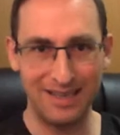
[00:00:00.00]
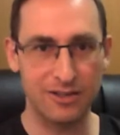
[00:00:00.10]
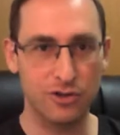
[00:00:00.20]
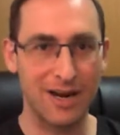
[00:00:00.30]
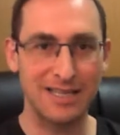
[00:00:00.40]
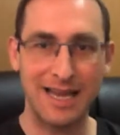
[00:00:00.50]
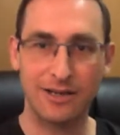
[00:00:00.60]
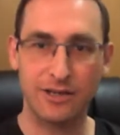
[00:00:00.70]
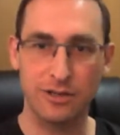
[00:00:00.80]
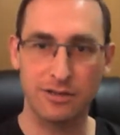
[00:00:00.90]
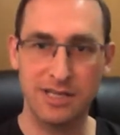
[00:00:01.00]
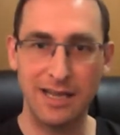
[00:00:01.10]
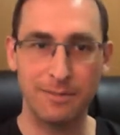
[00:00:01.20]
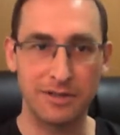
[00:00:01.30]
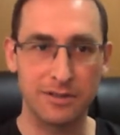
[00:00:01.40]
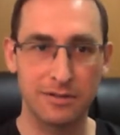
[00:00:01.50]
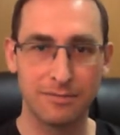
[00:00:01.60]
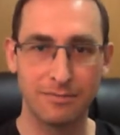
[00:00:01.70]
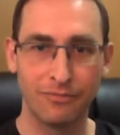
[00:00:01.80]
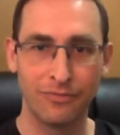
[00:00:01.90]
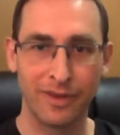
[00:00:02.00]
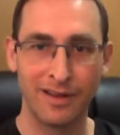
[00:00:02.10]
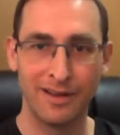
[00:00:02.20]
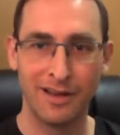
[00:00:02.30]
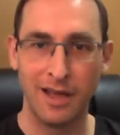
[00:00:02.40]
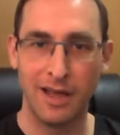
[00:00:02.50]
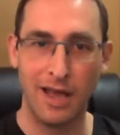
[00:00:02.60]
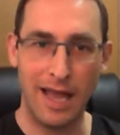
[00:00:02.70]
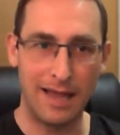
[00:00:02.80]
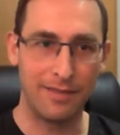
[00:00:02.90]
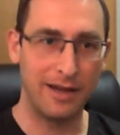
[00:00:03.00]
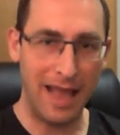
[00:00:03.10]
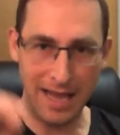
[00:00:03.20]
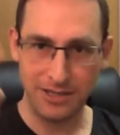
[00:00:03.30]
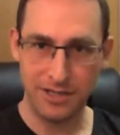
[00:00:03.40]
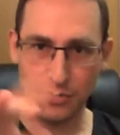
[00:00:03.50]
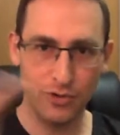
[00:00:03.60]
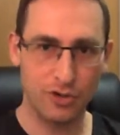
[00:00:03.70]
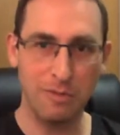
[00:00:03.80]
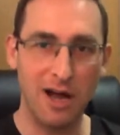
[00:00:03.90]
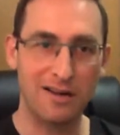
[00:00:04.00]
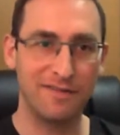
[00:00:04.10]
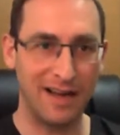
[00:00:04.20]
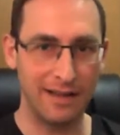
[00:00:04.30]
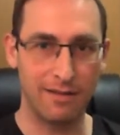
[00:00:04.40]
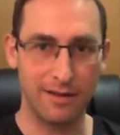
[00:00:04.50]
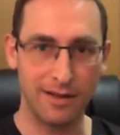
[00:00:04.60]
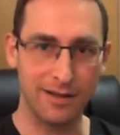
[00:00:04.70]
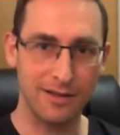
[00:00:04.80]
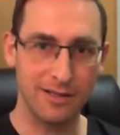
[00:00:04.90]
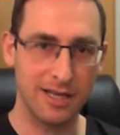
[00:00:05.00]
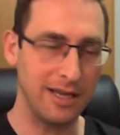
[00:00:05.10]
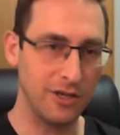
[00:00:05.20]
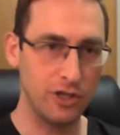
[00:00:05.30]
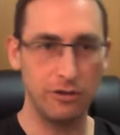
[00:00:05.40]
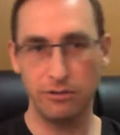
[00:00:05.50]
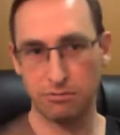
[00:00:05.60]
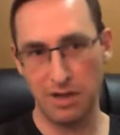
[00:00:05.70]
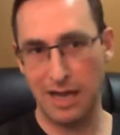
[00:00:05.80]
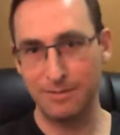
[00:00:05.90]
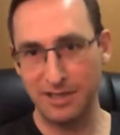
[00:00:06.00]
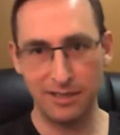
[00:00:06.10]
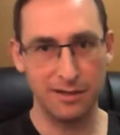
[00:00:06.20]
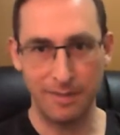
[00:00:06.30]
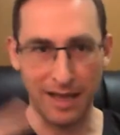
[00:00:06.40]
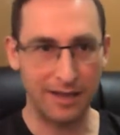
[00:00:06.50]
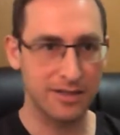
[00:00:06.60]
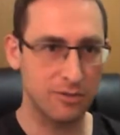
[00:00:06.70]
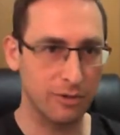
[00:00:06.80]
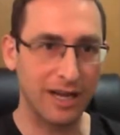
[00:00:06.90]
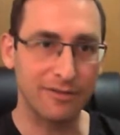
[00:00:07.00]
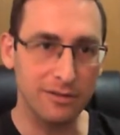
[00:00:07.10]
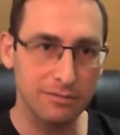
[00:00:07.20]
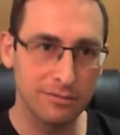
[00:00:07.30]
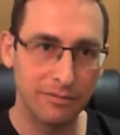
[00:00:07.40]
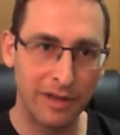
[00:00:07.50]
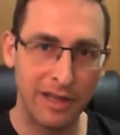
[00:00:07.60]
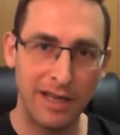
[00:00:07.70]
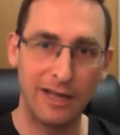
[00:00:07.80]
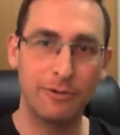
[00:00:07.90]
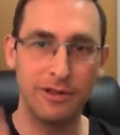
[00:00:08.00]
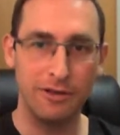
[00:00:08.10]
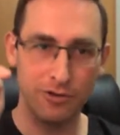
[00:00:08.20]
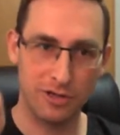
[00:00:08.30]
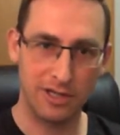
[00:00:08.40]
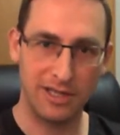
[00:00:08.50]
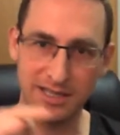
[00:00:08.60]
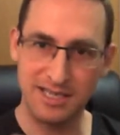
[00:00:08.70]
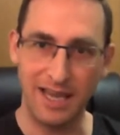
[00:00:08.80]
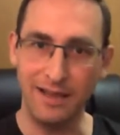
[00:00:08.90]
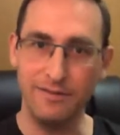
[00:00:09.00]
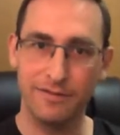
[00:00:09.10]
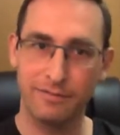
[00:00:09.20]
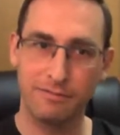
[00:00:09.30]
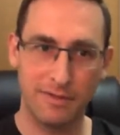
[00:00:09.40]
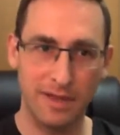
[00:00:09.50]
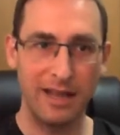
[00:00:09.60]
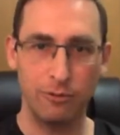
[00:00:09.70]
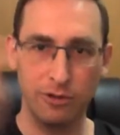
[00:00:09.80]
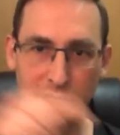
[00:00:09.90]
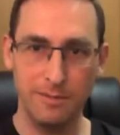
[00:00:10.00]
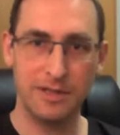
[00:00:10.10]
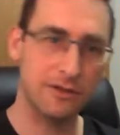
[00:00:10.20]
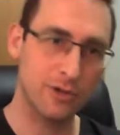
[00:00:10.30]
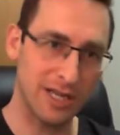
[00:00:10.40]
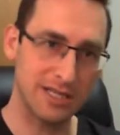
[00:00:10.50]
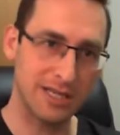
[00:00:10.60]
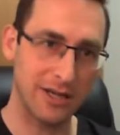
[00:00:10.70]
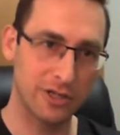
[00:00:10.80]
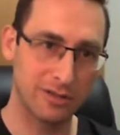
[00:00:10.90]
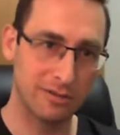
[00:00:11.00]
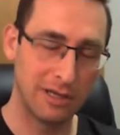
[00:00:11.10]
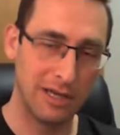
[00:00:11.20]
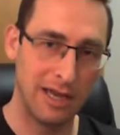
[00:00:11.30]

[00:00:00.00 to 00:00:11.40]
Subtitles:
begin transaction statement. And then as the user modified things, they issued update commands and whatever. And when the user clicked save, then they would commit the transaction.